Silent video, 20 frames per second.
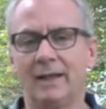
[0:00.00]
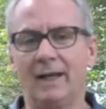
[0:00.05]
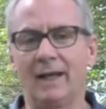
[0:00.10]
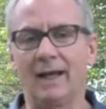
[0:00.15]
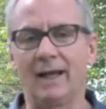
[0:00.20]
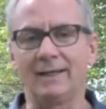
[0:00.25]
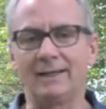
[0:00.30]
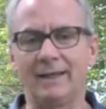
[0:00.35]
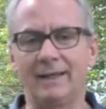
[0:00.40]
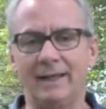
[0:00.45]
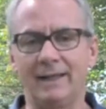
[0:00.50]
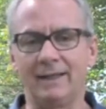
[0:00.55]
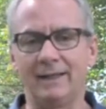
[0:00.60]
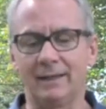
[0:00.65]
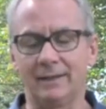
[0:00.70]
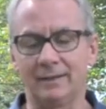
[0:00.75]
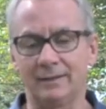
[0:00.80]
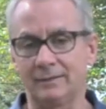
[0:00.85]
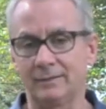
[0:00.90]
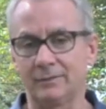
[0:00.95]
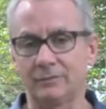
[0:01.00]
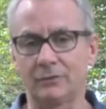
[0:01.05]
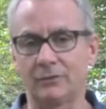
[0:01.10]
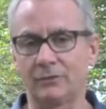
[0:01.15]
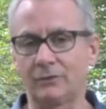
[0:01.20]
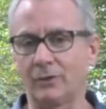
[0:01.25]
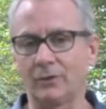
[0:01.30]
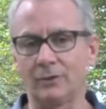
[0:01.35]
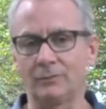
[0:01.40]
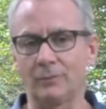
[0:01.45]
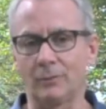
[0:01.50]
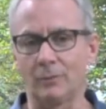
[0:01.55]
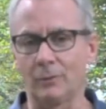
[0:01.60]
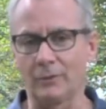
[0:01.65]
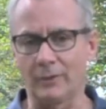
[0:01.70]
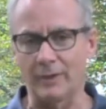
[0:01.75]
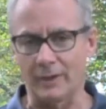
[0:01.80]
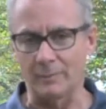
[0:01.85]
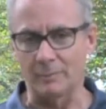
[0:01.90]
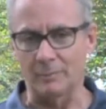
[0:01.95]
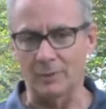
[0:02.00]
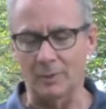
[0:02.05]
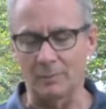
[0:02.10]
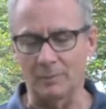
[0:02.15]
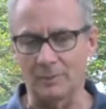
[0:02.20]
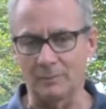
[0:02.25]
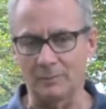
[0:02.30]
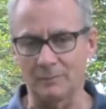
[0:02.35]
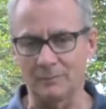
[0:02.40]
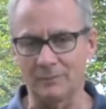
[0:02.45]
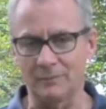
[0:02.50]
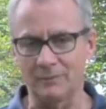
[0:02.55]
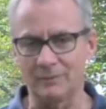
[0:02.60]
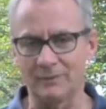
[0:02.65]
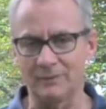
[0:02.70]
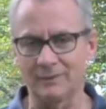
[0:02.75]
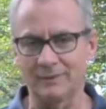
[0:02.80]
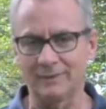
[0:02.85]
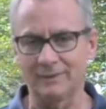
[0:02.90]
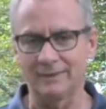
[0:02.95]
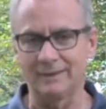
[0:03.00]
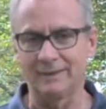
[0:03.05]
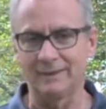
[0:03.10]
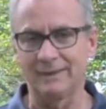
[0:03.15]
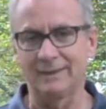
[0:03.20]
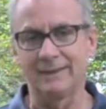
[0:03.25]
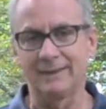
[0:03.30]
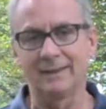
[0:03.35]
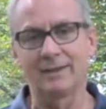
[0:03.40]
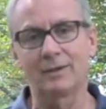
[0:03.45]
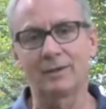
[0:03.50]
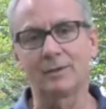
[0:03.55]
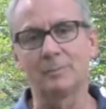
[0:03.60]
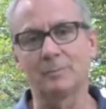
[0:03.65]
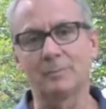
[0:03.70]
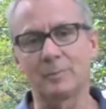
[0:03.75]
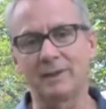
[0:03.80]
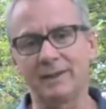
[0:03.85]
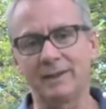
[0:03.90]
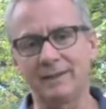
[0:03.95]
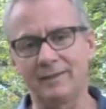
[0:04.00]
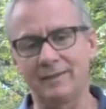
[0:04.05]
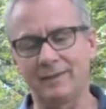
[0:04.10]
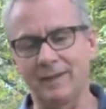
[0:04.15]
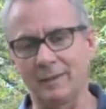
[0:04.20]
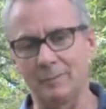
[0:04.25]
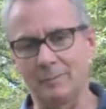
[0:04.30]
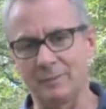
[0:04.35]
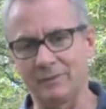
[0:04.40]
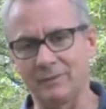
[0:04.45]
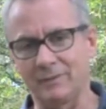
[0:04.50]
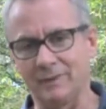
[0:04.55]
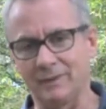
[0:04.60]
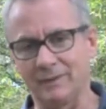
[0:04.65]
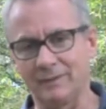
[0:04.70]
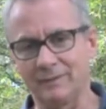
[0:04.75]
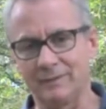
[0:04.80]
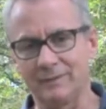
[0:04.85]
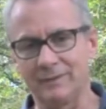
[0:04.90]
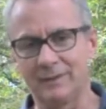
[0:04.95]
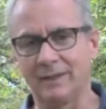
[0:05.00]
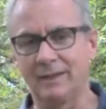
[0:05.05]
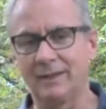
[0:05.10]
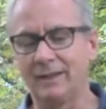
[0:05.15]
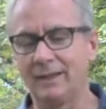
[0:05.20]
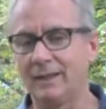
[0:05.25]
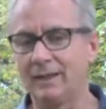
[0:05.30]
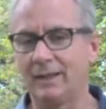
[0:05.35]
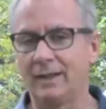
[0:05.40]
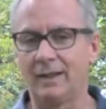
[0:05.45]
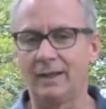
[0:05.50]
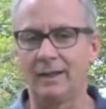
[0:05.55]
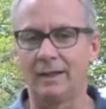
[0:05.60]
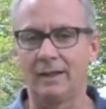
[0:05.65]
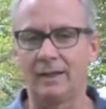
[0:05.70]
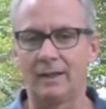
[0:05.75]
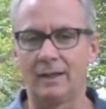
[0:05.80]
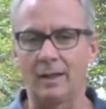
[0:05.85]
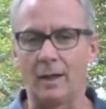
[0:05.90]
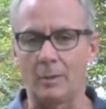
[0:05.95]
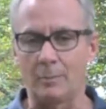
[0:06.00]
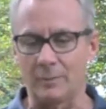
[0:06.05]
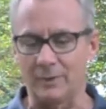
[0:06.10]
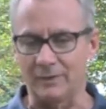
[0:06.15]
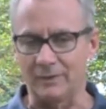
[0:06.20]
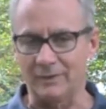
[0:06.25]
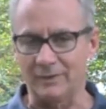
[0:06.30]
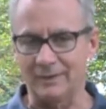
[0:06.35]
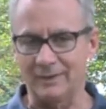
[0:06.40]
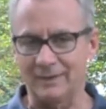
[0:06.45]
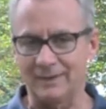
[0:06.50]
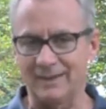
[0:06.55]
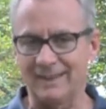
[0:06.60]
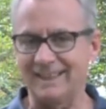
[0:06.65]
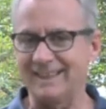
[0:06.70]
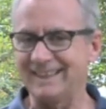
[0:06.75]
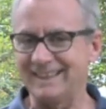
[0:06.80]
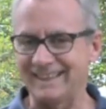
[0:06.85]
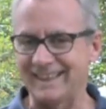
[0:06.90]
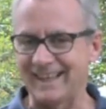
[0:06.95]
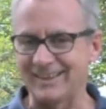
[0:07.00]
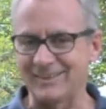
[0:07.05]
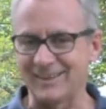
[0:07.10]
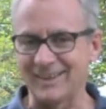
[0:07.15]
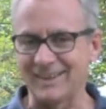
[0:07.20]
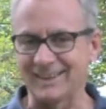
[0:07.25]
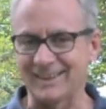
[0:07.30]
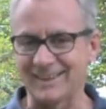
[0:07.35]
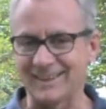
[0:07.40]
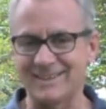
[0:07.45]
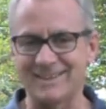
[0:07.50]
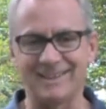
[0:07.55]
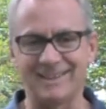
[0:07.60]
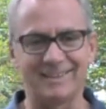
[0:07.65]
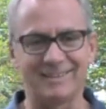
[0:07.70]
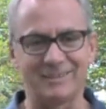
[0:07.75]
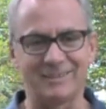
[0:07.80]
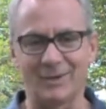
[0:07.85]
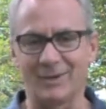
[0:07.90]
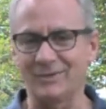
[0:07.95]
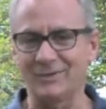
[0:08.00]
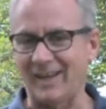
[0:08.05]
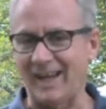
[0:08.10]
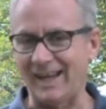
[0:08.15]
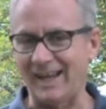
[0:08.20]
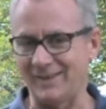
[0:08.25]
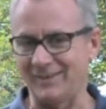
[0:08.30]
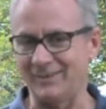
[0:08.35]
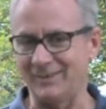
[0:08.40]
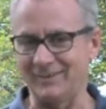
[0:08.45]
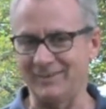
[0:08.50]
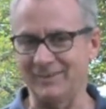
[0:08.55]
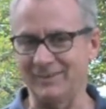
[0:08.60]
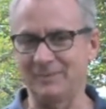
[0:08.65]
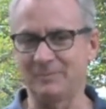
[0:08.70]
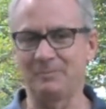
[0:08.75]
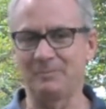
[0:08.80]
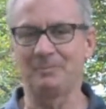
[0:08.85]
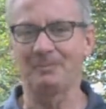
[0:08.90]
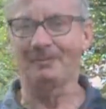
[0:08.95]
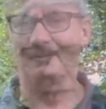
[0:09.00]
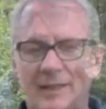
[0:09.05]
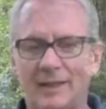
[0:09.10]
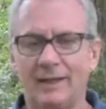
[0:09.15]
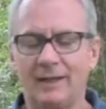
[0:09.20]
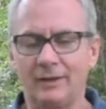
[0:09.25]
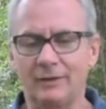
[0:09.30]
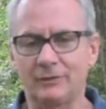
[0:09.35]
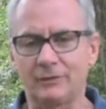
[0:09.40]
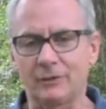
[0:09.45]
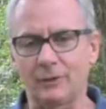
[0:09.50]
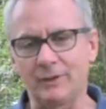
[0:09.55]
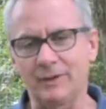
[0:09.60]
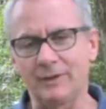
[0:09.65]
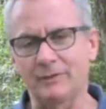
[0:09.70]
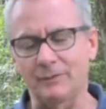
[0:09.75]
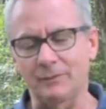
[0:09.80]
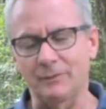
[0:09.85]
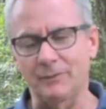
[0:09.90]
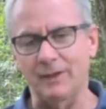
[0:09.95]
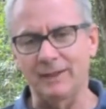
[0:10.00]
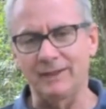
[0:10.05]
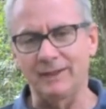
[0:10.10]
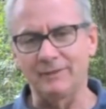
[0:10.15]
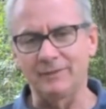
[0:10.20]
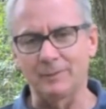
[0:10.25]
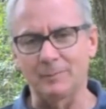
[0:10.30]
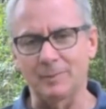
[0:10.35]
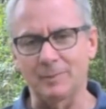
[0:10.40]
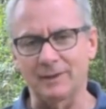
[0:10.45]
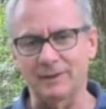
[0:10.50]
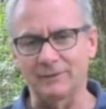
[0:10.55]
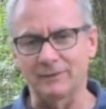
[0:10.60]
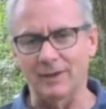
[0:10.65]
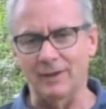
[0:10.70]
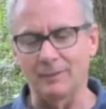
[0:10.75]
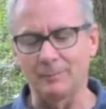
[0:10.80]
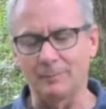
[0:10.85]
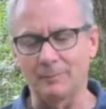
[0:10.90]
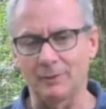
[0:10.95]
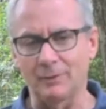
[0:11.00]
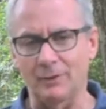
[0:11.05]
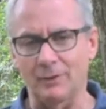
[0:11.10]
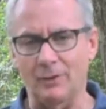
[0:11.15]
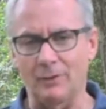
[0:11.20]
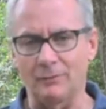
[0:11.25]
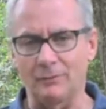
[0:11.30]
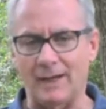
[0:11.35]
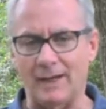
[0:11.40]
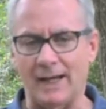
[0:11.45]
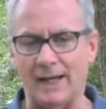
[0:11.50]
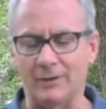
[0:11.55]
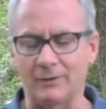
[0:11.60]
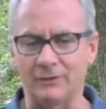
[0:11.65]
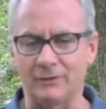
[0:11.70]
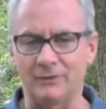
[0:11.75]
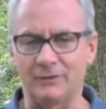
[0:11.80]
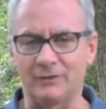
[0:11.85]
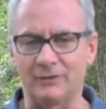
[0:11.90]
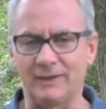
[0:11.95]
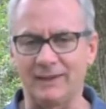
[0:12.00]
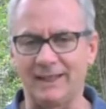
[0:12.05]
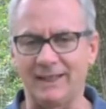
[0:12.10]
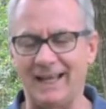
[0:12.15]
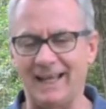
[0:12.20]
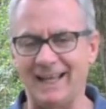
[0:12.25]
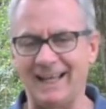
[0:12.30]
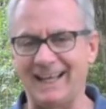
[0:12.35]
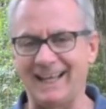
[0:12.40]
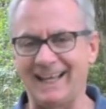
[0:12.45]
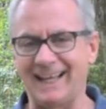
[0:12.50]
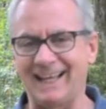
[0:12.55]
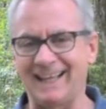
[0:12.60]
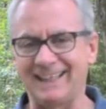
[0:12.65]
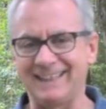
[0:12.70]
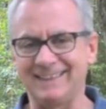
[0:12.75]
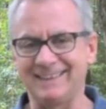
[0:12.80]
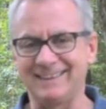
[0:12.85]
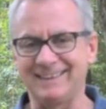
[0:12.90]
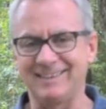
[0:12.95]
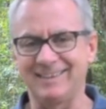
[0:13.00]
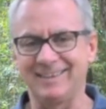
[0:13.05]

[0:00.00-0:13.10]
and they resolve all their problems, complete their business, but their English is not accurate. So here's a fairly simple example of accuracy and